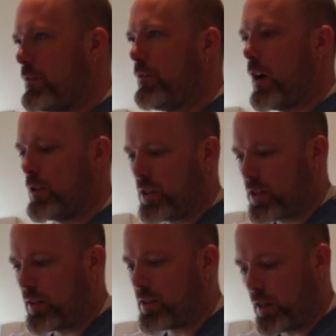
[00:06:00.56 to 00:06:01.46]
Find your
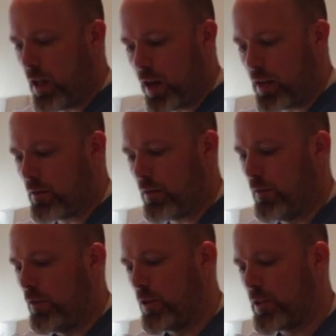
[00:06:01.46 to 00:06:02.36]
center line.
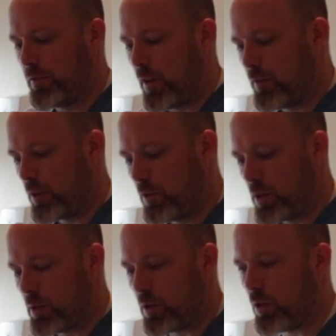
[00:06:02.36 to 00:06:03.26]
45
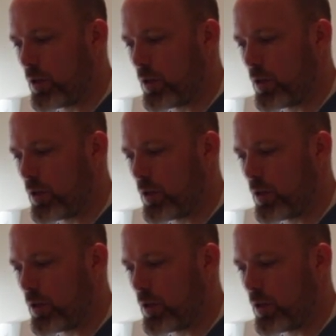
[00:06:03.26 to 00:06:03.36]
degrees with the